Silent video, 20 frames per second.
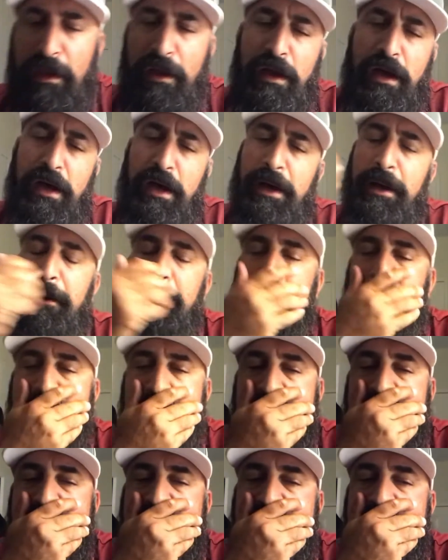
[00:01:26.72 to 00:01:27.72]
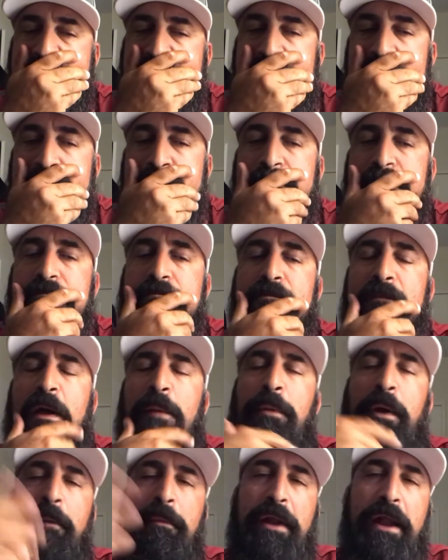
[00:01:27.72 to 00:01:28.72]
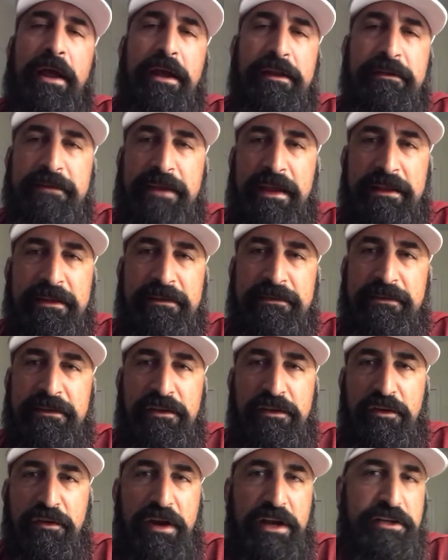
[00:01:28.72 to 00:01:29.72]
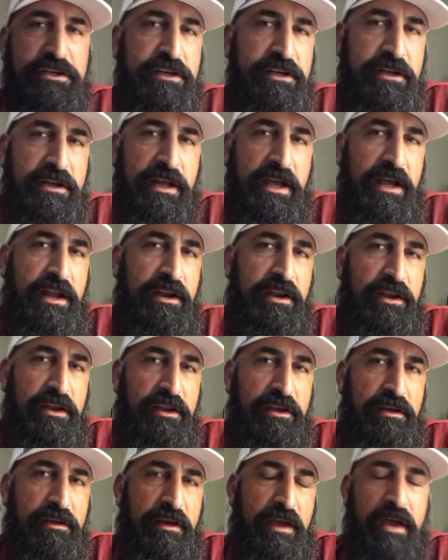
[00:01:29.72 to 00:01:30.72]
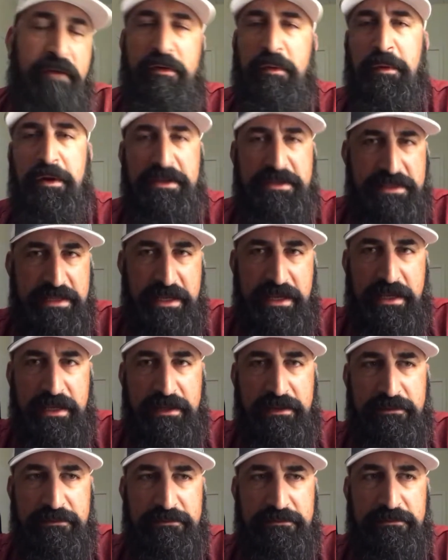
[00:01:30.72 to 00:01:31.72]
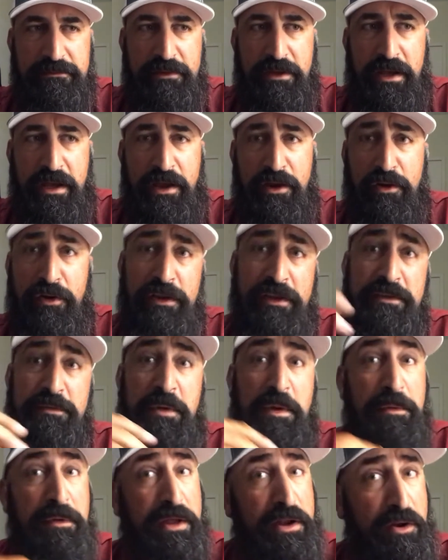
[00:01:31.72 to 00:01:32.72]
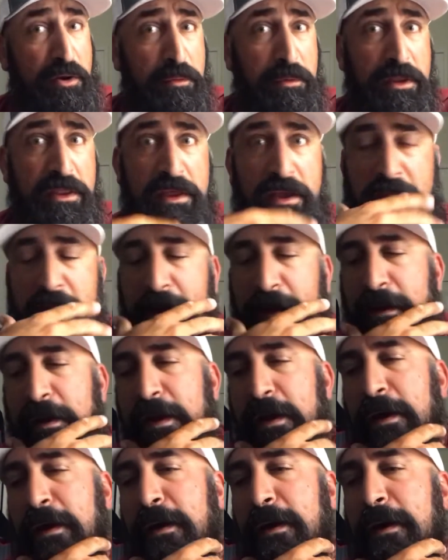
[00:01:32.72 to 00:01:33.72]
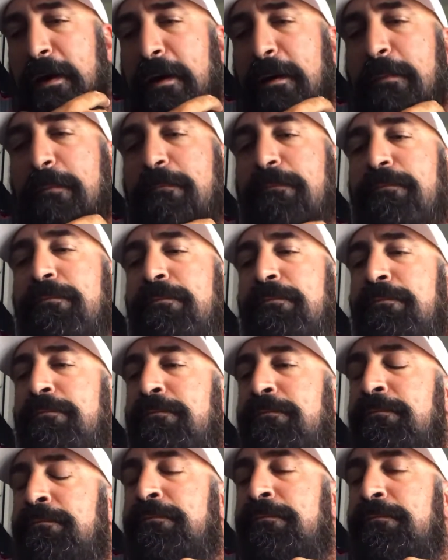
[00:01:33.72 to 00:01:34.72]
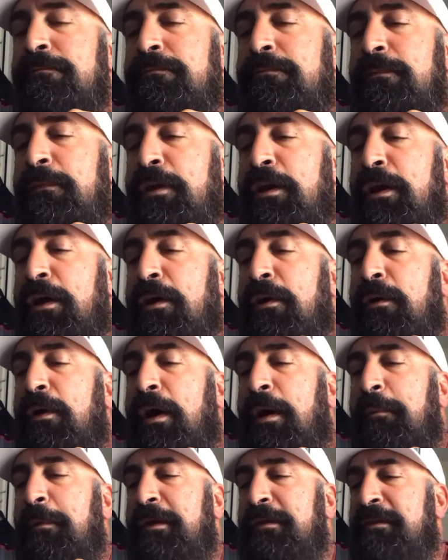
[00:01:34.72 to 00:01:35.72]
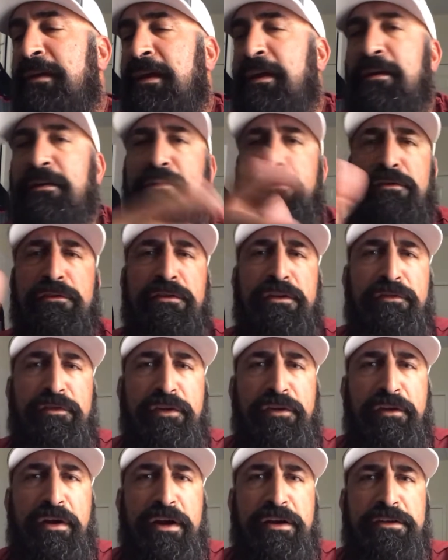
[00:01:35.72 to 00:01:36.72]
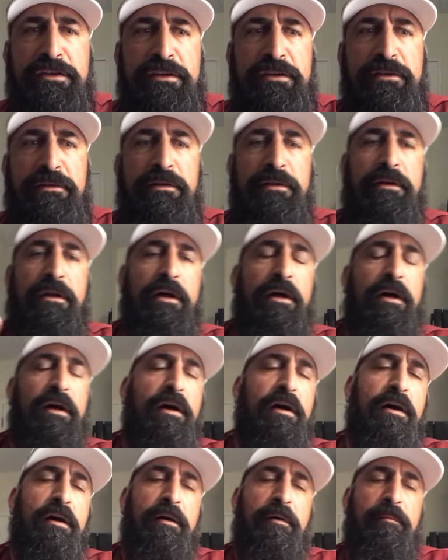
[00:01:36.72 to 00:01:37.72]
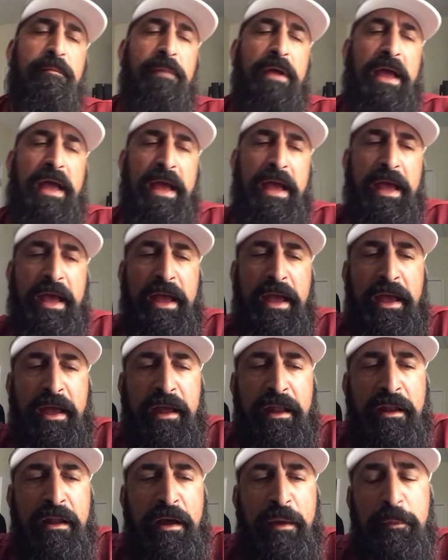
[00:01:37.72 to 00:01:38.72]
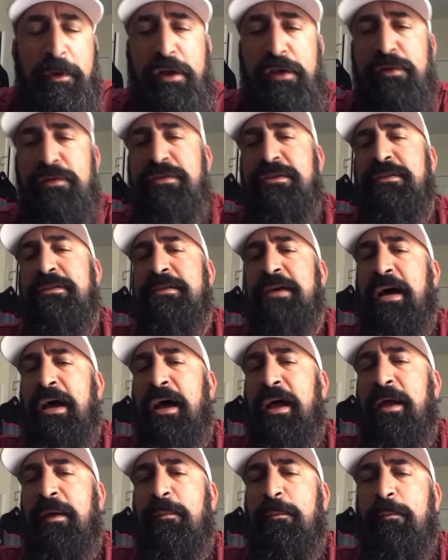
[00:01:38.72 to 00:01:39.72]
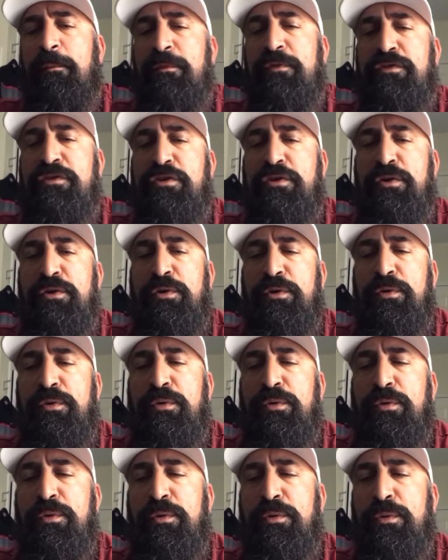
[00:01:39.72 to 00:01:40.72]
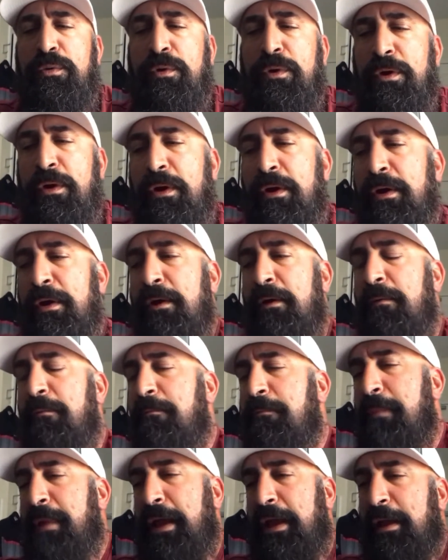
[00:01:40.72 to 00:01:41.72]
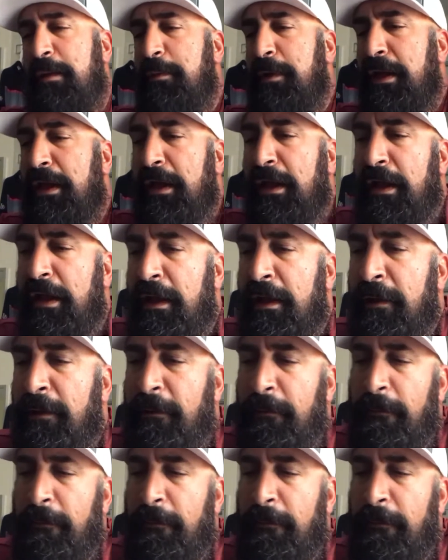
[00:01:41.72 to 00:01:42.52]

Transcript: I'm probably not going to take this in the direction that everybody's thinking, okay, or at least people that know me thinking. I'm going to take it in a little different direction, and I'm going to use the time to maybe